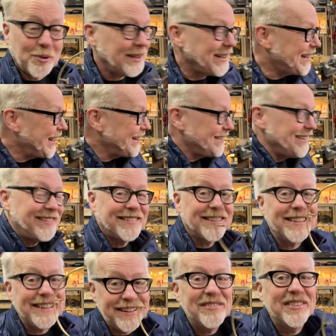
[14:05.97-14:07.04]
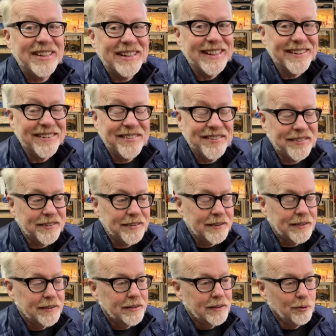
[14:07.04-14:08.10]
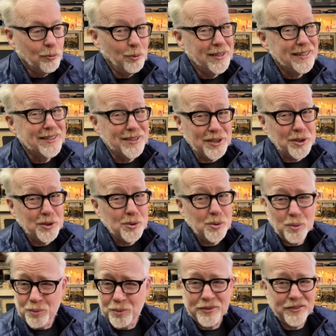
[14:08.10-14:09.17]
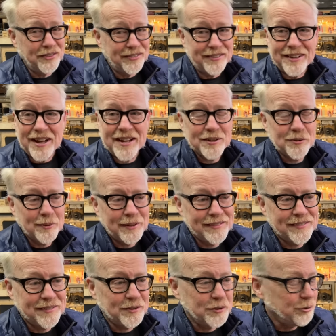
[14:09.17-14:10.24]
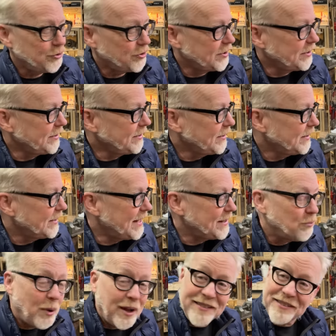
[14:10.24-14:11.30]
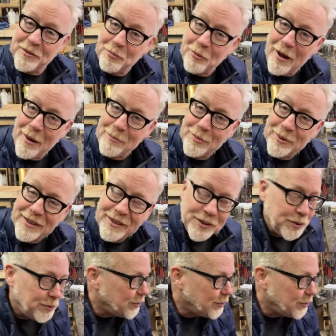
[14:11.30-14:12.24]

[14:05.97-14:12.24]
could get this to live in this with glue, which is not a great solution. And what's the problem with glue?